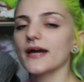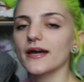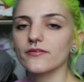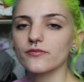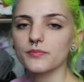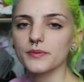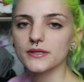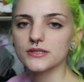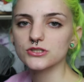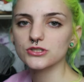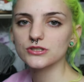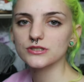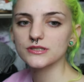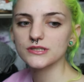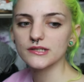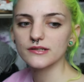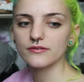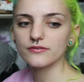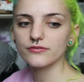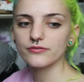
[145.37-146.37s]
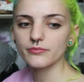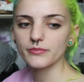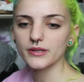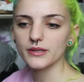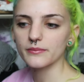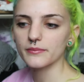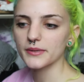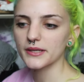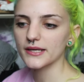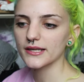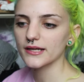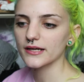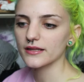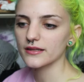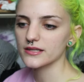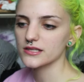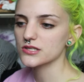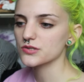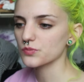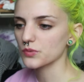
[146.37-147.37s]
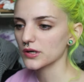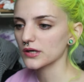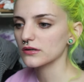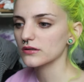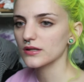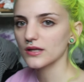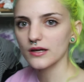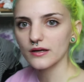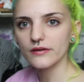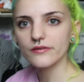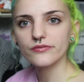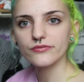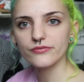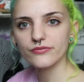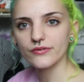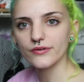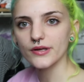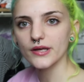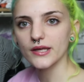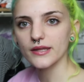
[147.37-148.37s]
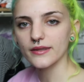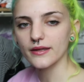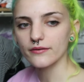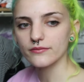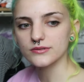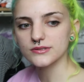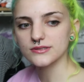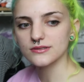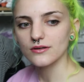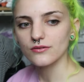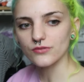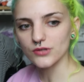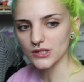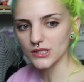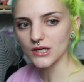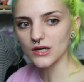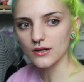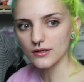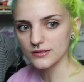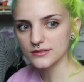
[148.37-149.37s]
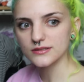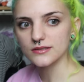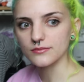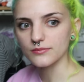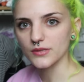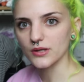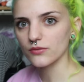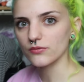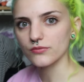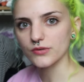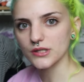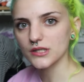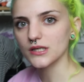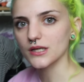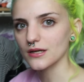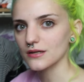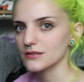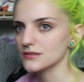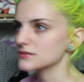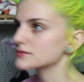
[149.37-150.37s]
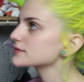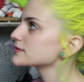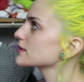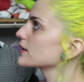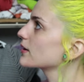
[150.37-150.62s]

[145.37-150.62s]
I have pictures of me meeting this wildlife and that was really awesome. They were really nice,